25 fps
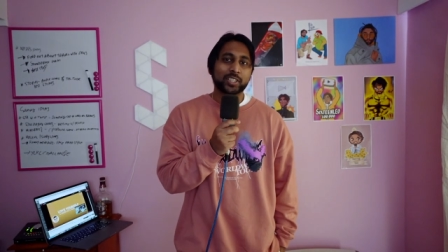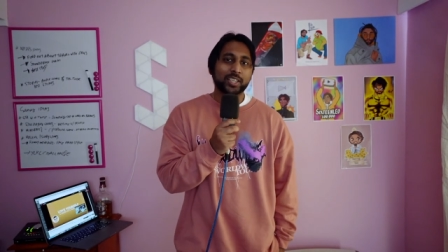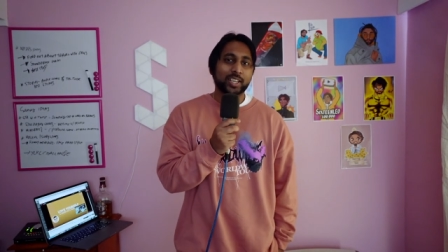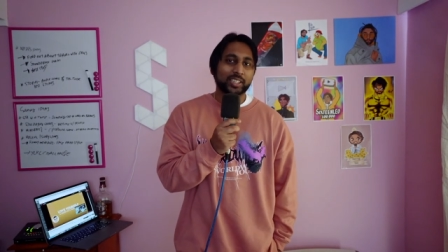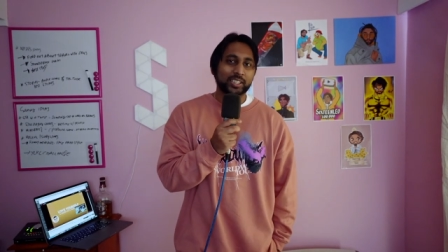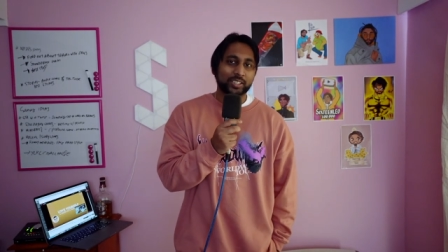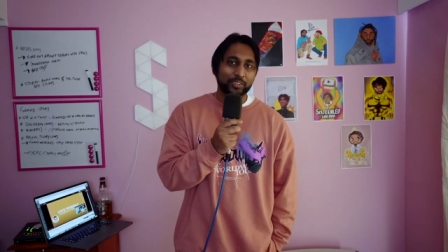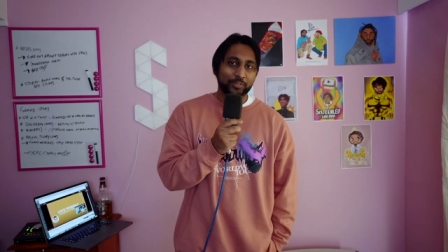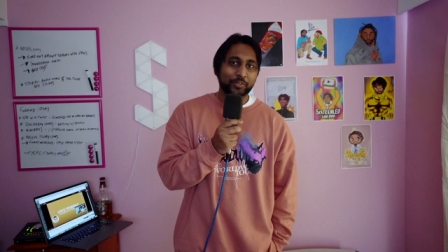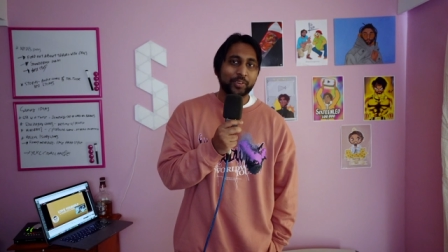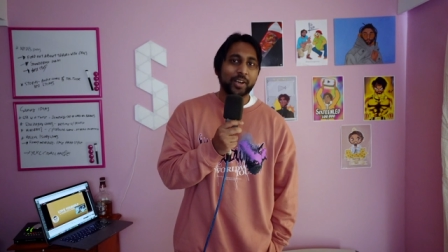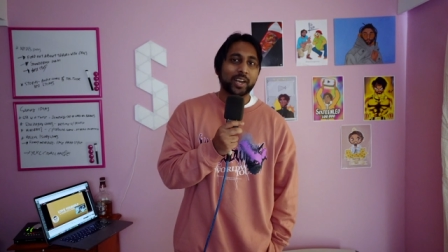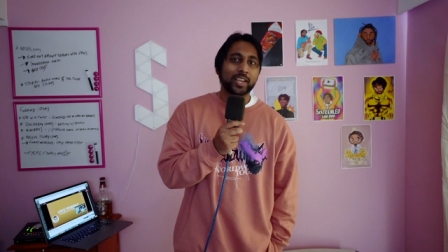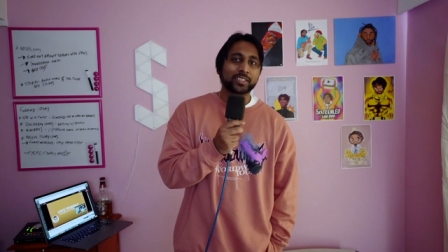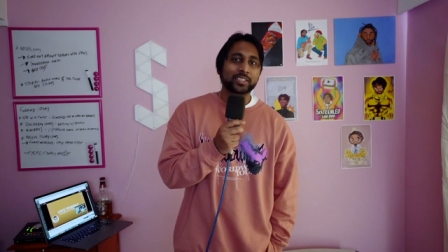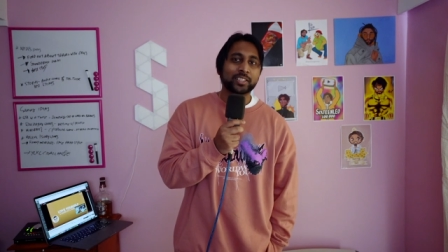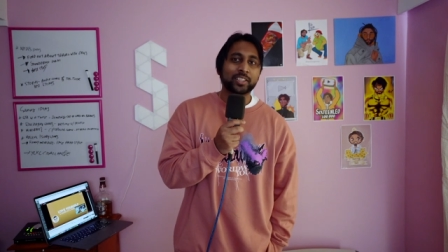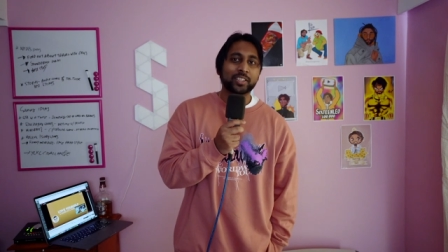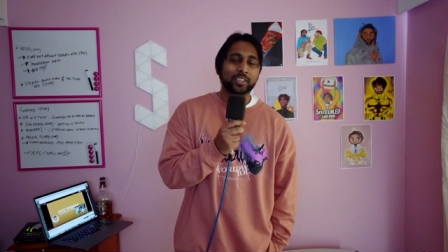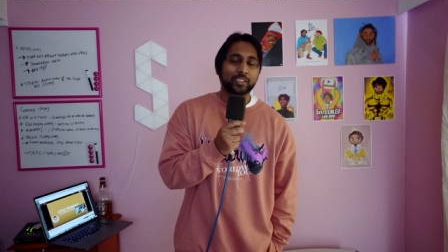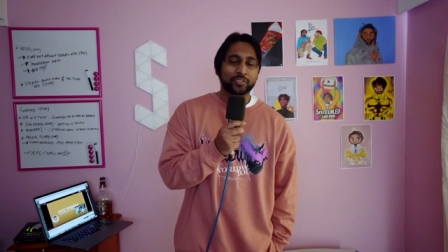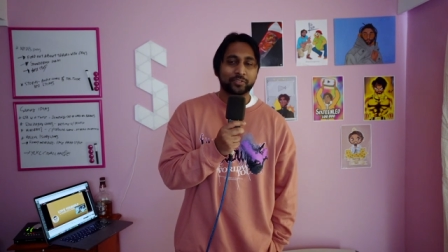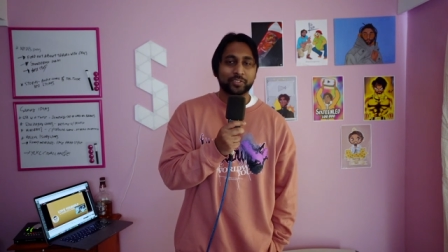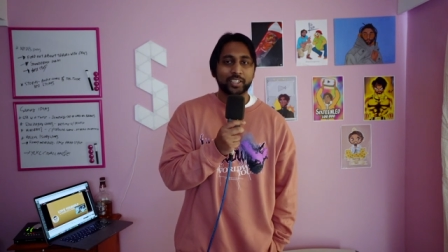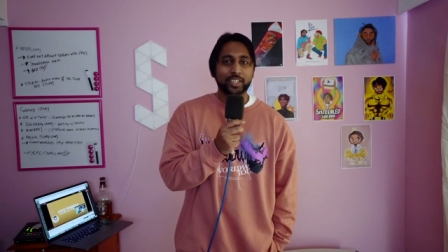like the father
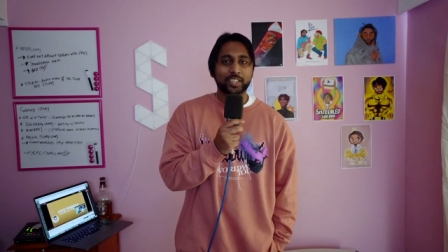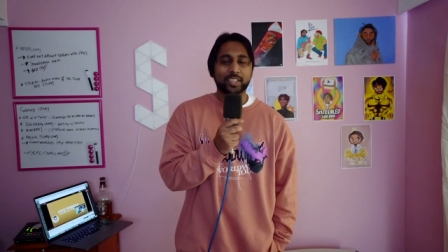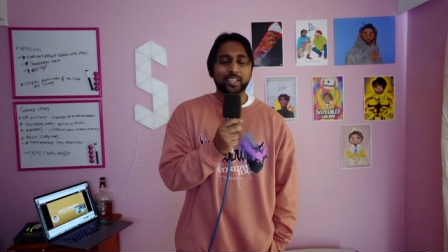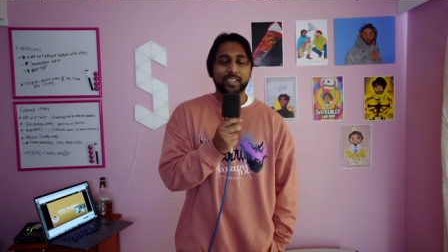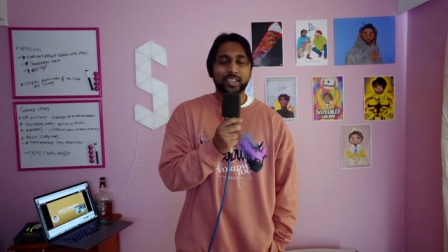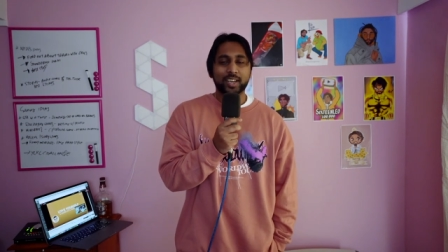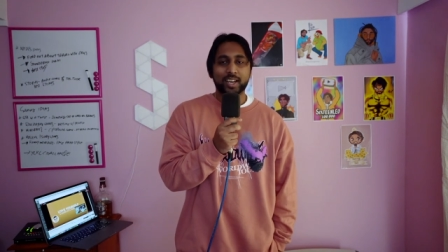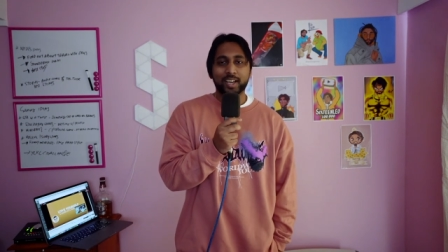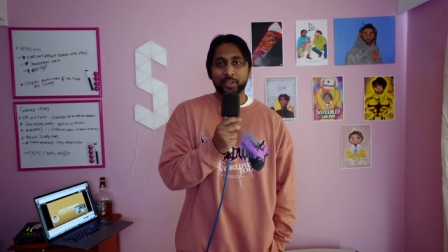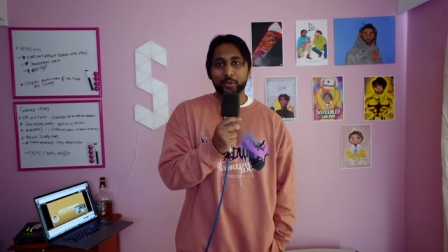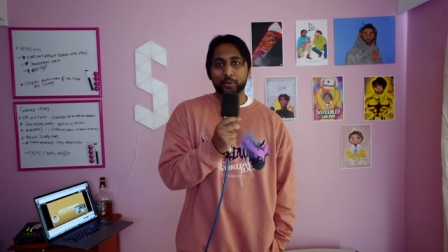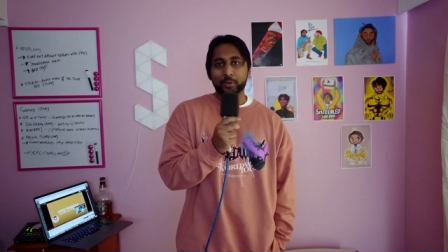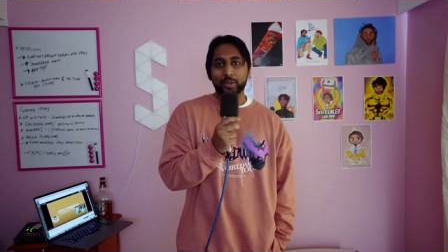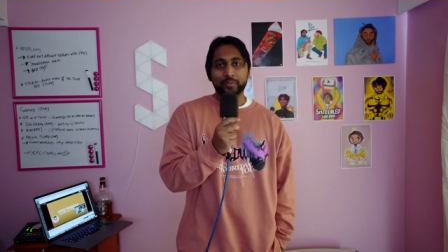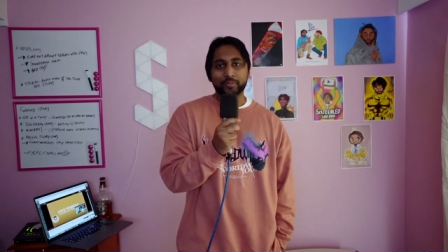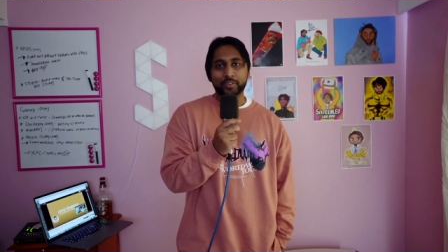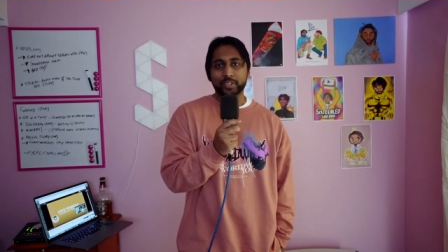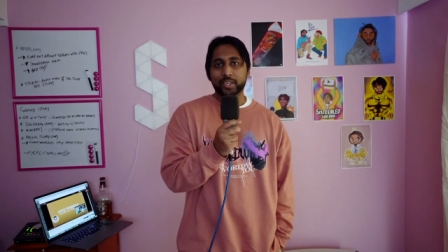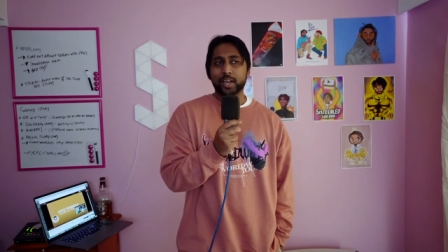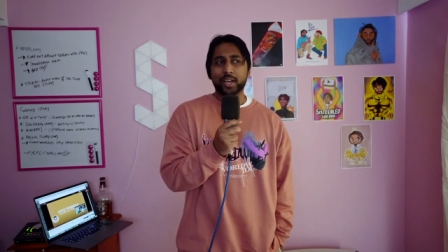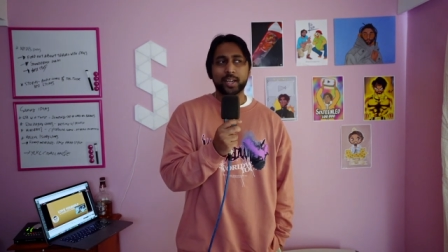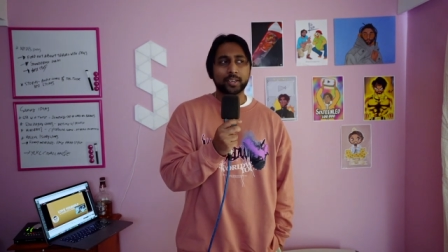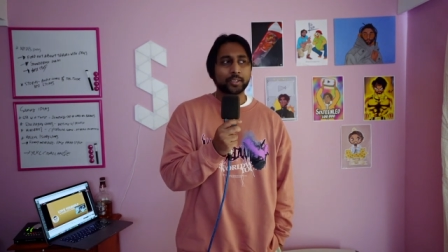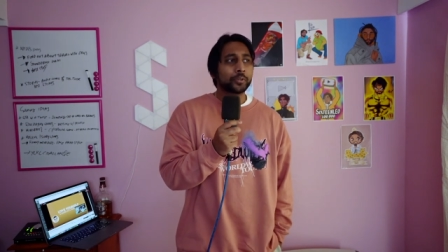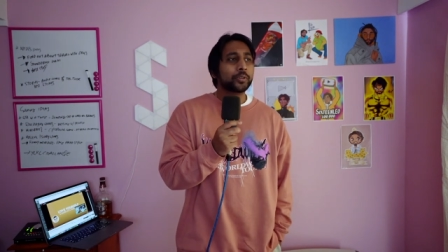of Nikocado
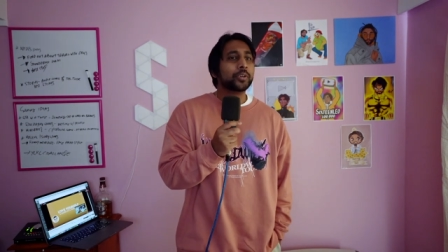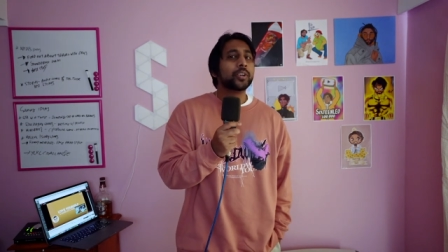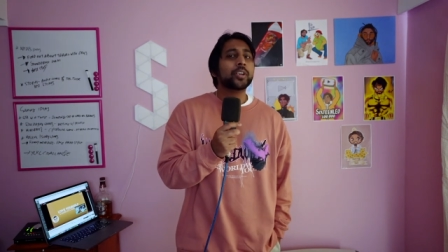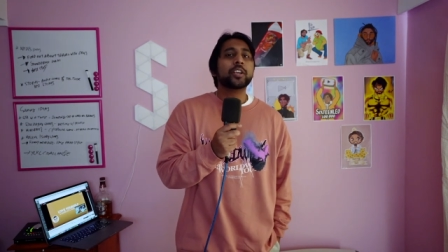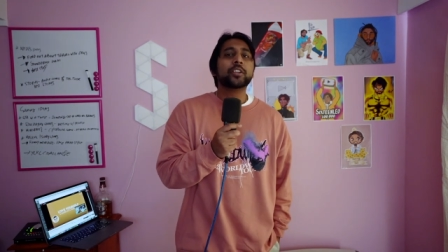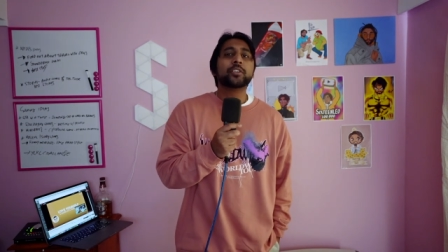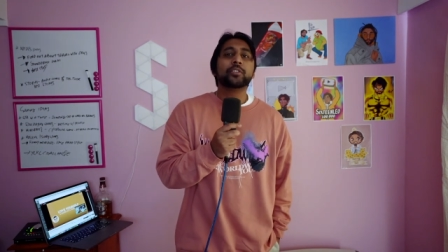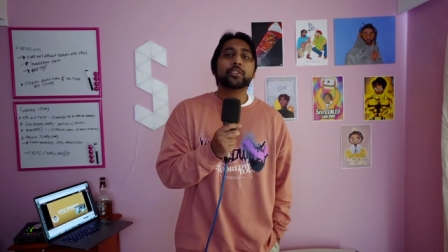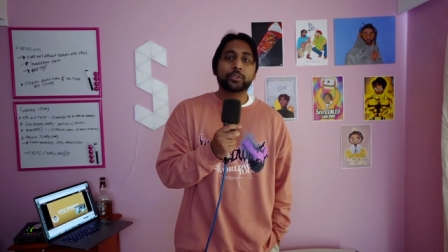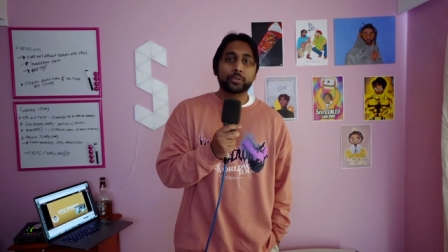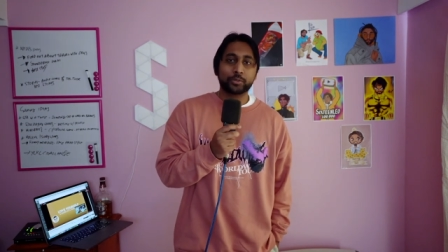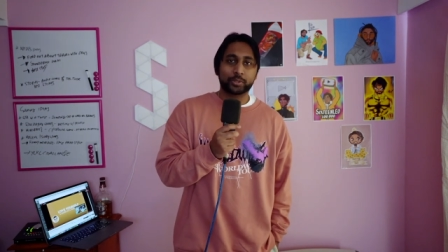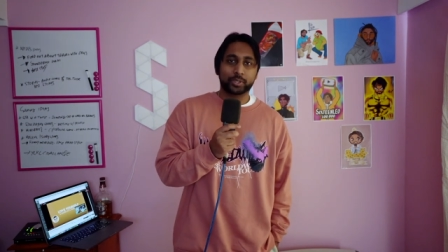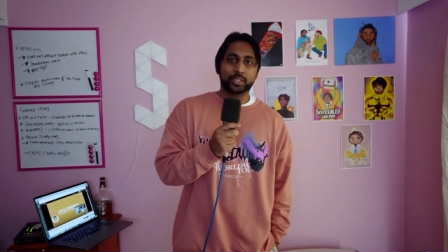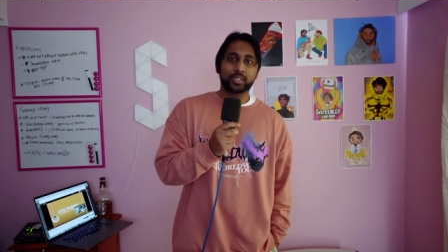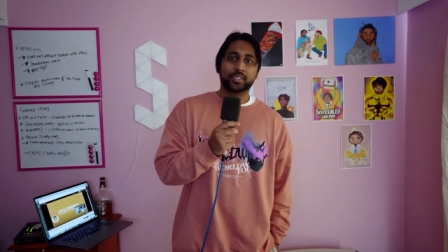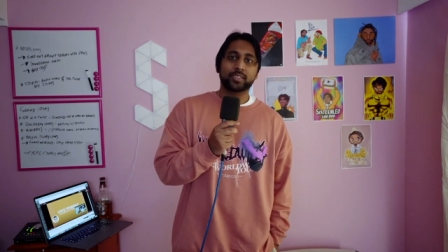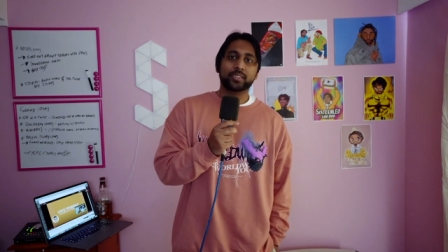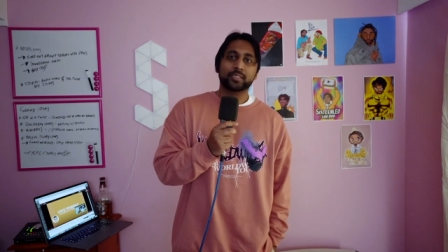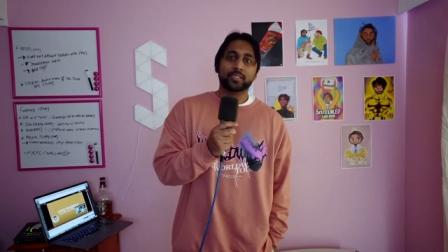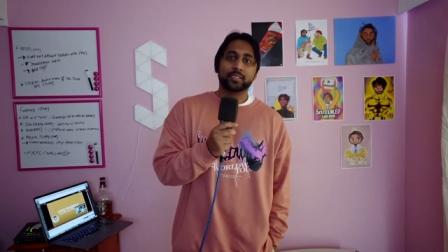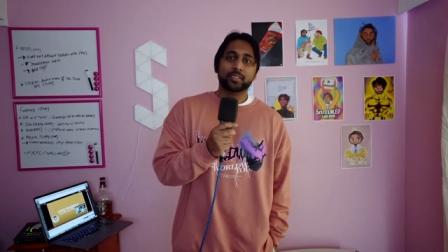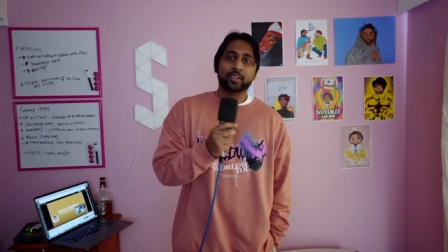Avocado, do it.